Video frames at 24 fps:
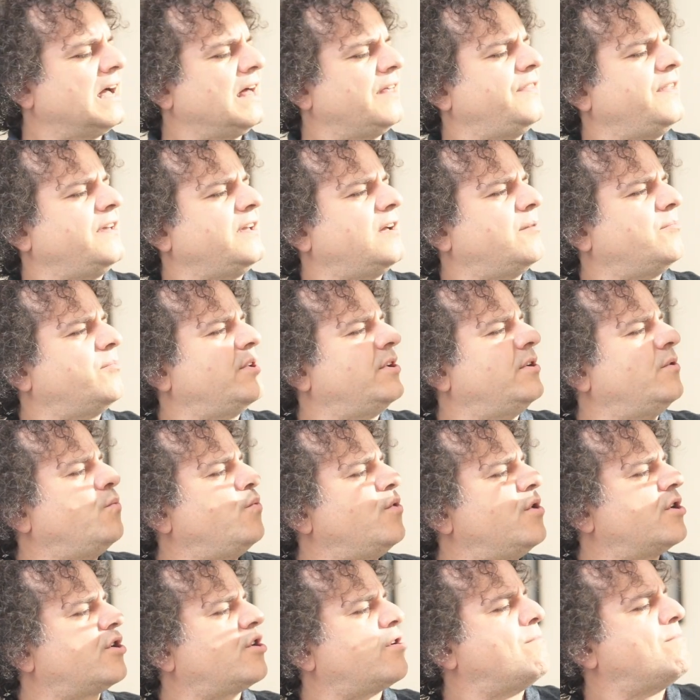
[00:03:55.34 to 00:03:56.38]
I think I'm going to
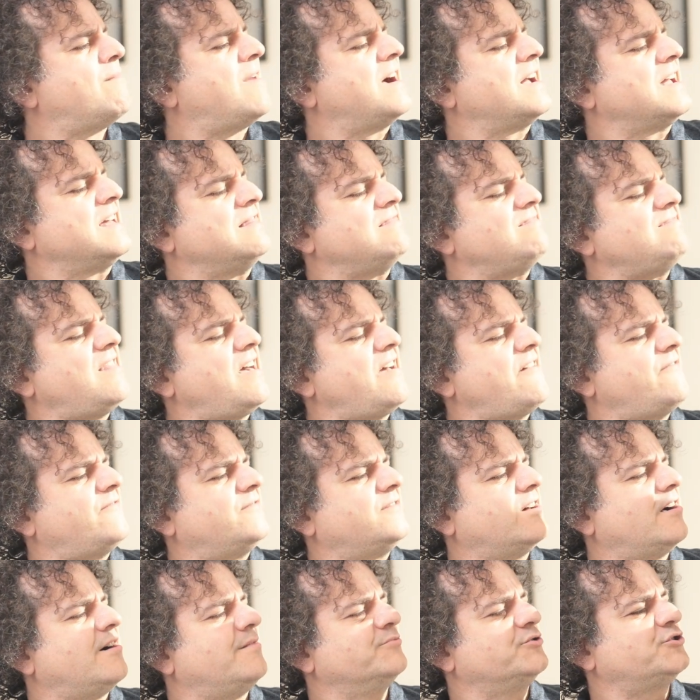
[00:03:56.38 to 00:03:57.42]
work on my
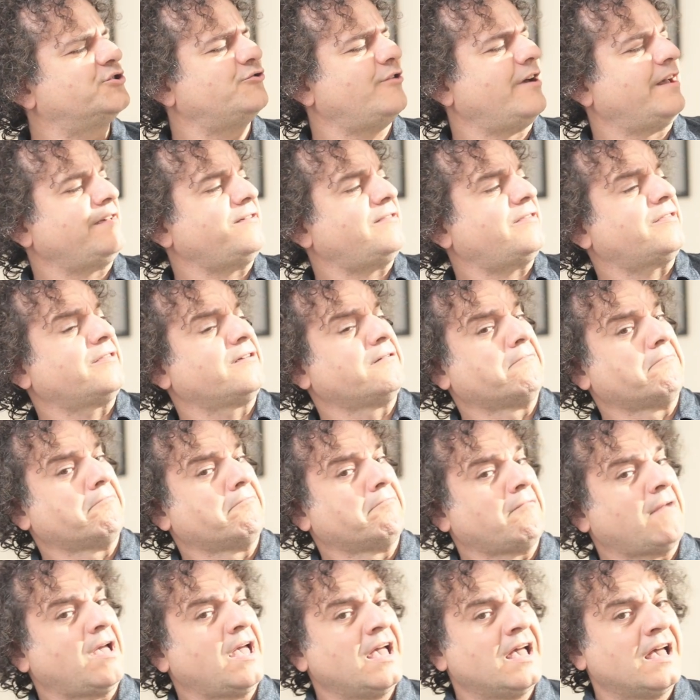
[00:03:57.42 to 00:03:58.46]
left arm strength
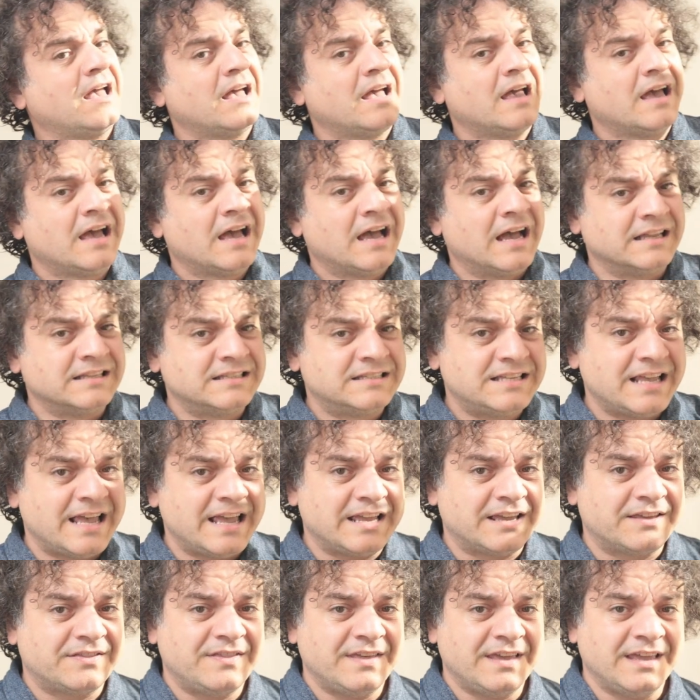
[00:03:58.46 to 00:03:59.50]
and
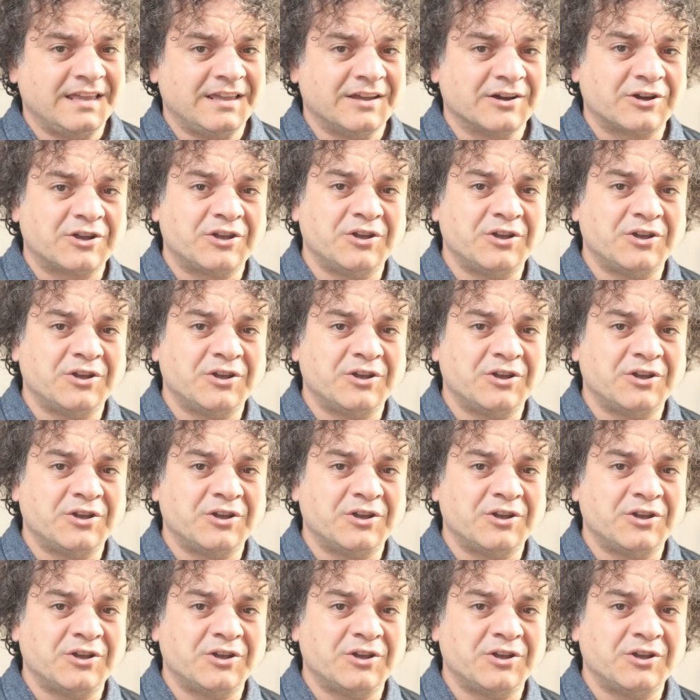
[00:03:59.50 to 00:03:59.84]
take the